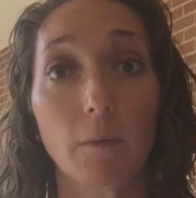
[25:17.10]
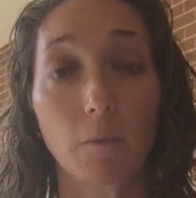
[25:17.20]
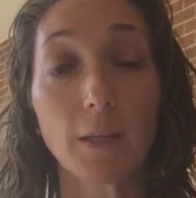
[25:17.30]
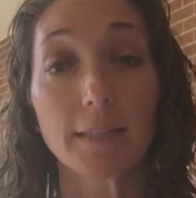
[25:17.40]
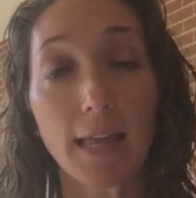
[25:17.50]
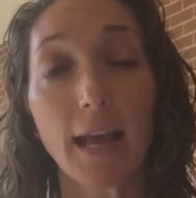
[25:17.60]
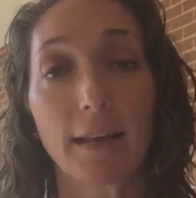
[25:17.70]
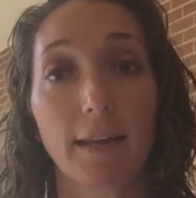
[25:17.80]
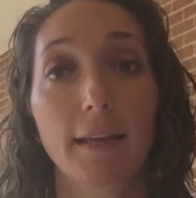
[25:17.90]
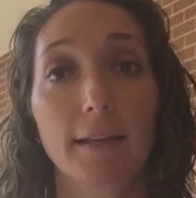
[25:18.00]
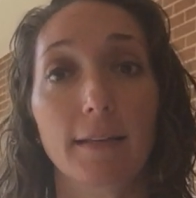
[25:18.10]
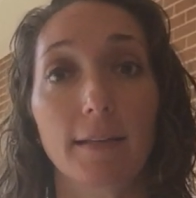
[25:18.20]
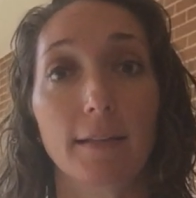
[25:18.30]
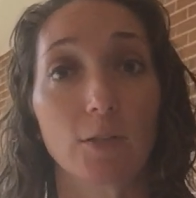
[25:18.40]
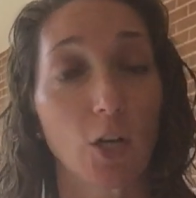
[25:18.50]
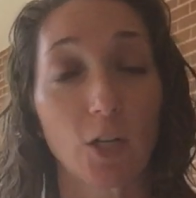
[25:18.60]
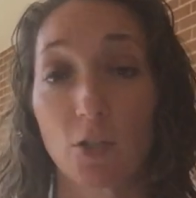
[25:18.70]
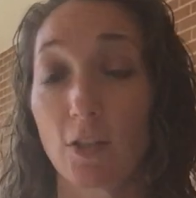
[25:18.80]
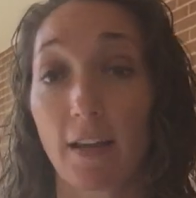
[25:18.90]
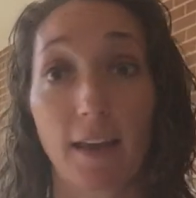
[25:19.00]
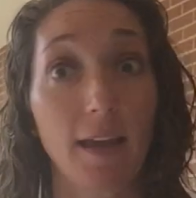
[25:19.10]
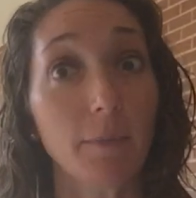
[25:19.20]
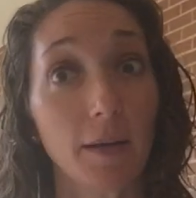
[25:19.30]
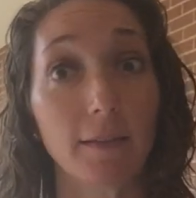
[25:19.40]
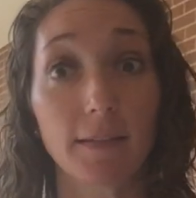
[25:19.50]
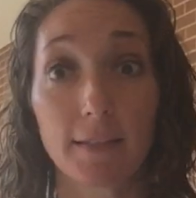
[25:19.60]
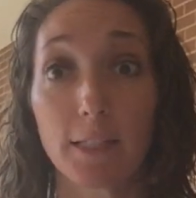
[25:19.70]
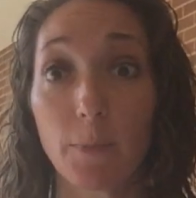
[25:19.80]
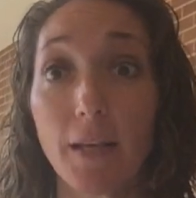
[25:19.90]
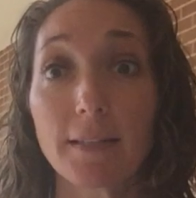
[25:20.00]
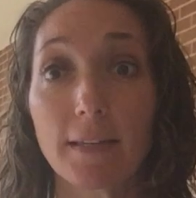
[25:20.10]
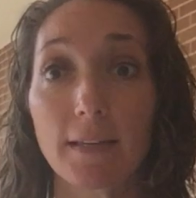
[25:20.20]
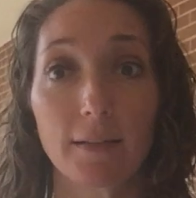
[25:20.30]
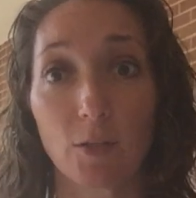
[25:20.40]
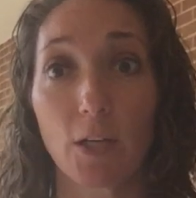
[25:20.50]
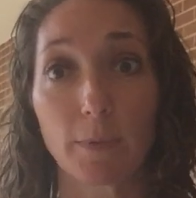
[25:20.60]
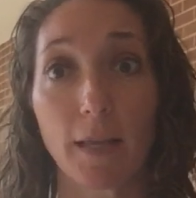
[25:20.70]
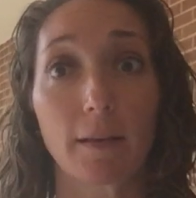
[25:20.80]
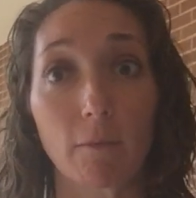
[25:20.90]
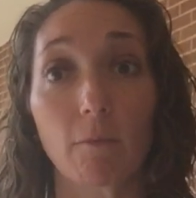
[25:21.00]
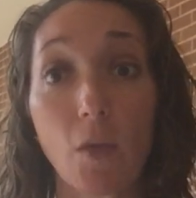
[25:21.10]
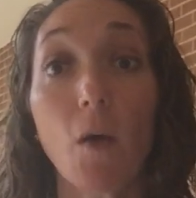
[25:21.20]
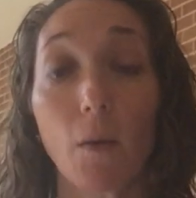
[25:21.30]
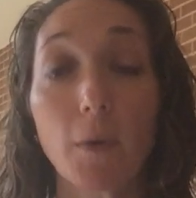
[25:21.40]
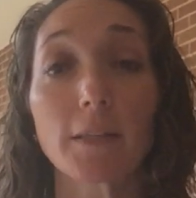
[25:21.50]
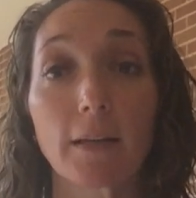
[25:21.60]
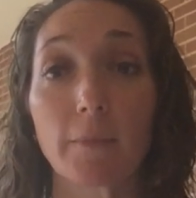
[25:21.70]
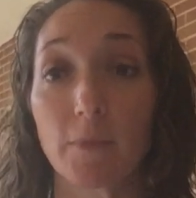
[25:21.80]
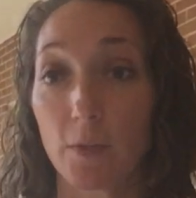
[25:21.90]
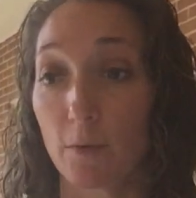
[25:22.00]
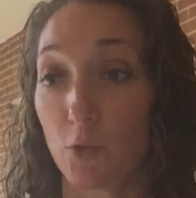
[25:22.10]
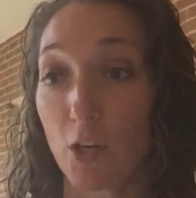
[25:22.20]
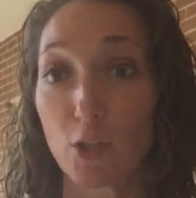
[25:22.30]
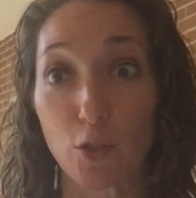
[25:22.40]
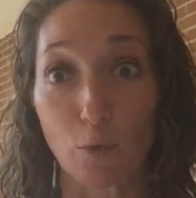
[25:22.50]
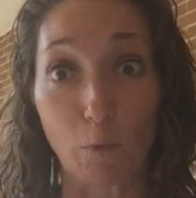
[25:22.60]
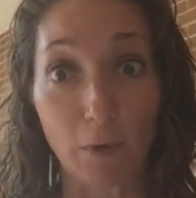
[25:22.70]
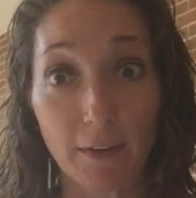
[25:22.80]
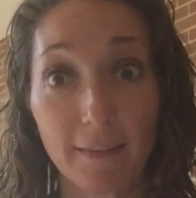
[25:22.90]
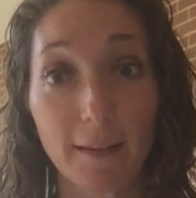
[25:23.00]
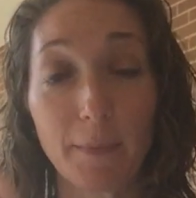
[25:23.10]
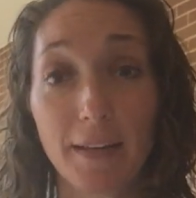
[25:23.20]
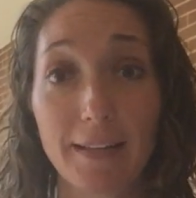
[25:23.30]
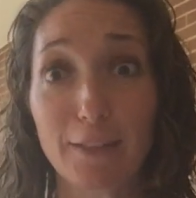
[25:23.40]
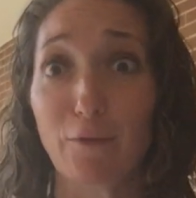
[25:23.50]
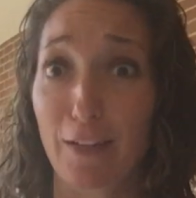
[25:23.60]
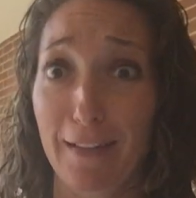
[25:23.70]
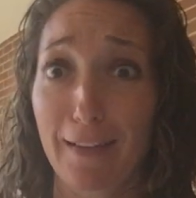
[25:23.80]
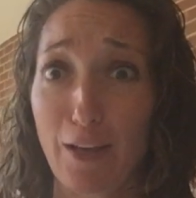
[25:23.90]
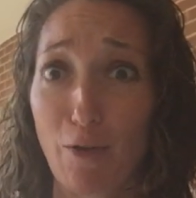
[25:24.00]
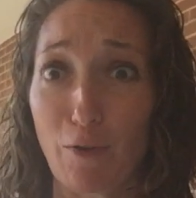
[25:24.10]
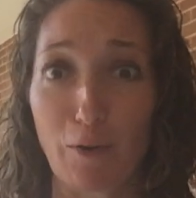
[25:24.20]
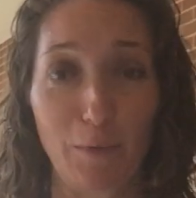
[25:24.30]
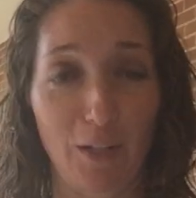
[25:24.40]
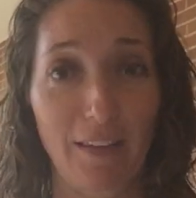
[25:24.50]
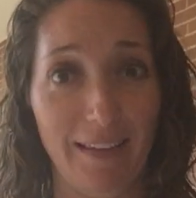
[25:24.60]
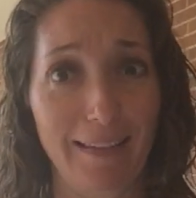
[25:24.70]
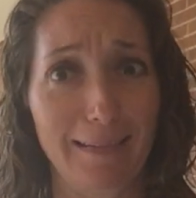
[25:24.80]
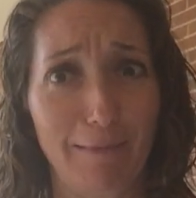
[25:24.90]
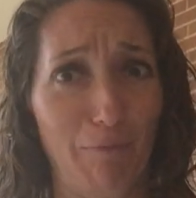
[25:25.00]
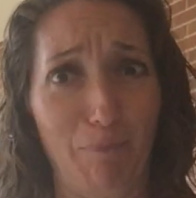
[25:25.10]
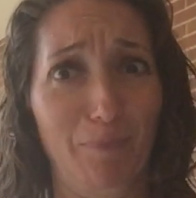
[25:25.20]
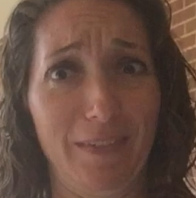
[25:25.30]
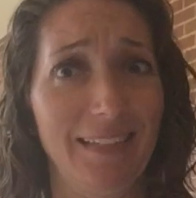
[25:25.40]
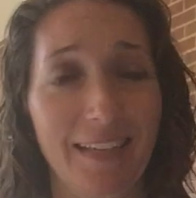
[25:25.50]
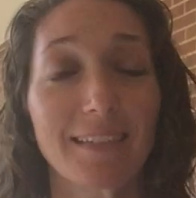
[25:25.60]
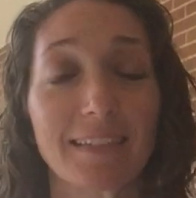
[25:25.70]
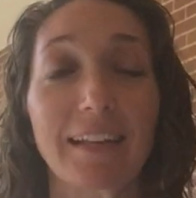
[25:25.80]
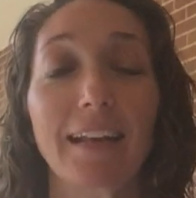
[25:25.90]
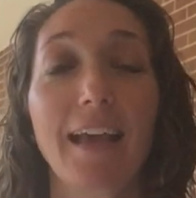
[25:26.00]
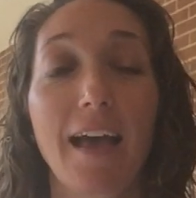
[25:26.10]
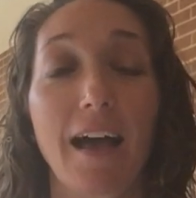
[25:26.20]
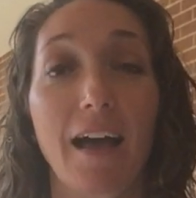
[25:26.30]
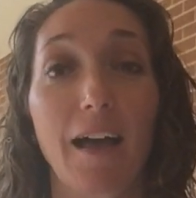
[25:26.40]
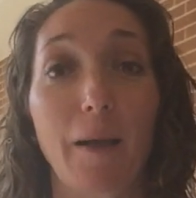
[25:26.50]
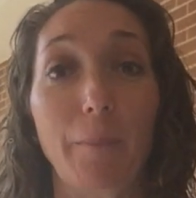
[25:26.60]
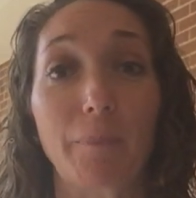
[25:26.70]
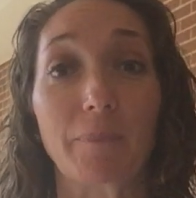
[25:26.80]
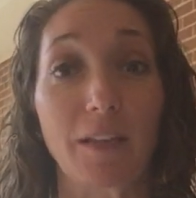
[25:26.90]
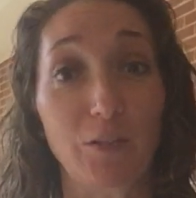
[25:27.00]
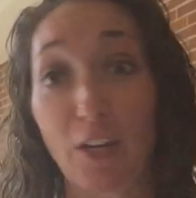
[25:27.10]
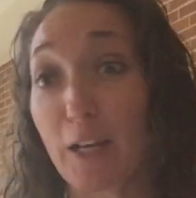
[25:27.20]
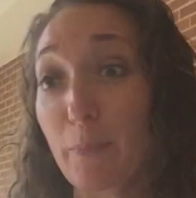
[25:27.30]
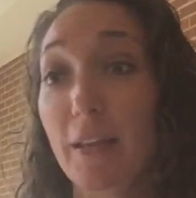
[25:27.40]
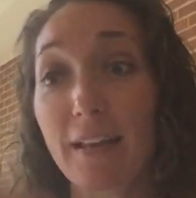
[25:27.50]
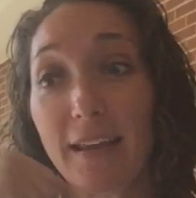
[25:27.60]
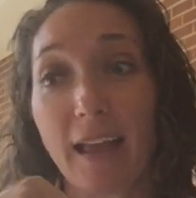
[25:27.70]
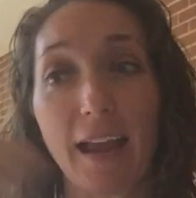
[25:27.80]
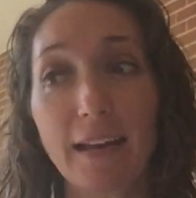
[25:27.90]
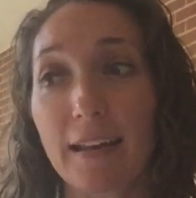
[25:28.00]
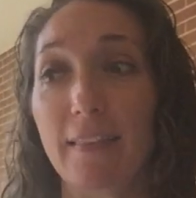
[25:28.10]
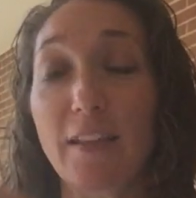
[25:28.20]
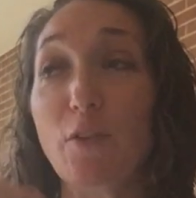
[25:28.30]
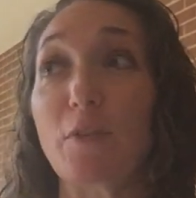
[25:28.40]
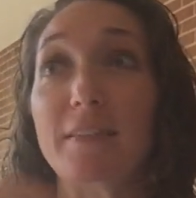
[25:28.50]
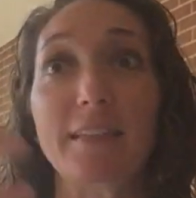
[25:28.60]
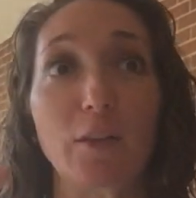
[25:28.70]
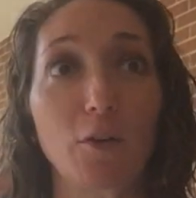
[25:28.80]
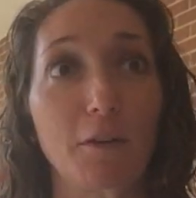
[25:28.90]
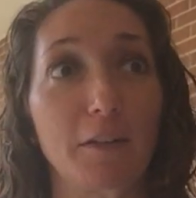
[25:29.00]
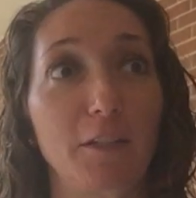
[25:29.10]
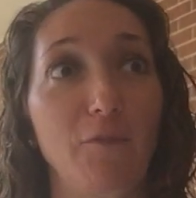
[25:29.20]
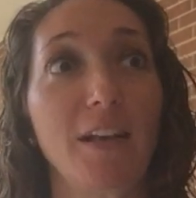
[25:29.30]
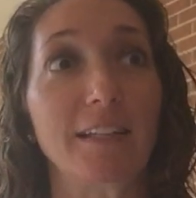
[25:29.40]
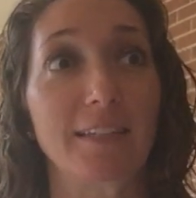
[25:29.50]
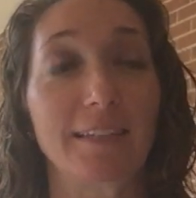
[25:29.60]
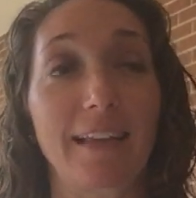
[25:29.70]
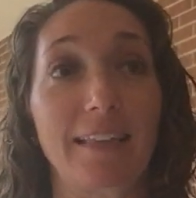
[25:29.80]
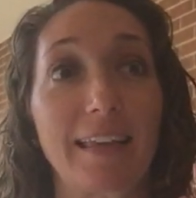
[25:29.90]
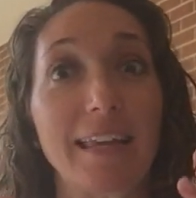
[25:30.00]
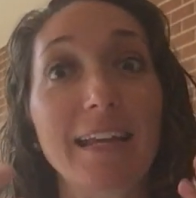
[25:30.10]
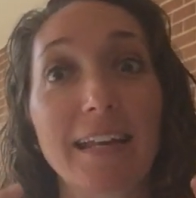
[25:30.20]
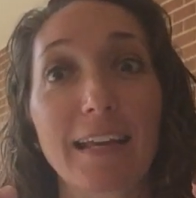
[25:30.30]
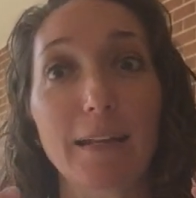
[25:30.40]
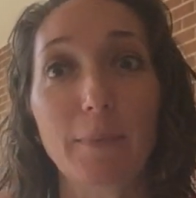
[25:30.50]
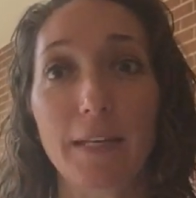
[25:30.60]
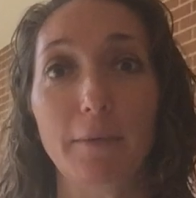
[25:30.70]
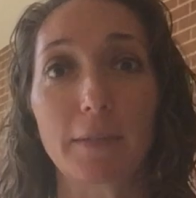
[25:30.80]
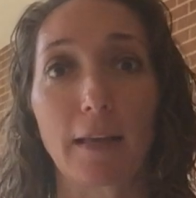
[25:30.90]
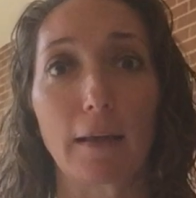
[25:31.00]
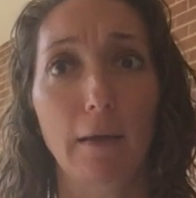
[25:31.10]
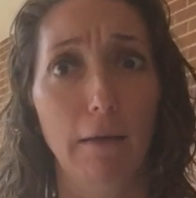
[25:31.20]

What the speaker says: what's that? And Josh was like, hey bud, this is spicy. And Jacob's like, no, I want some. So Josh squirted some in his vanilla yogurt, which I think is disgusting. And Jacob did, he ate it, and then you could see the look on his face as like the heat hit him, and he was like,